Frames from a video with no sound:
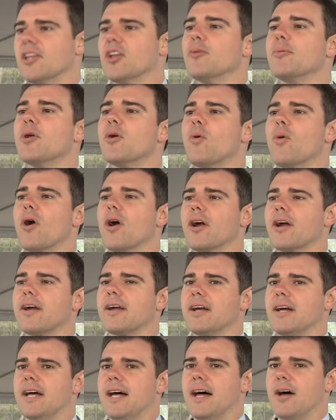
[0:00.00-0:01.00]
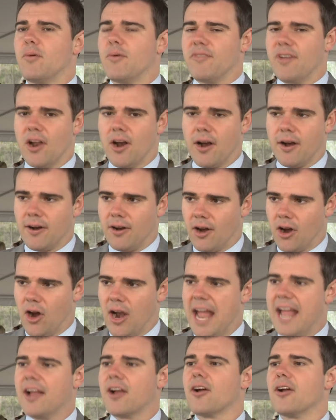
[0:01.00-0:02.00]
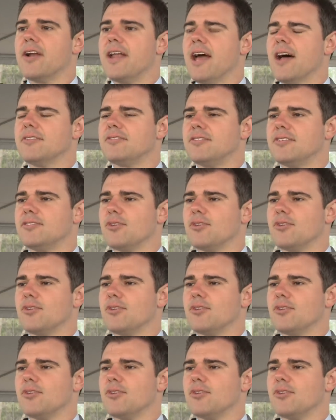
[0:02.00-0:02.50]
a little bit of work. Uh, we've got our, our anchor announced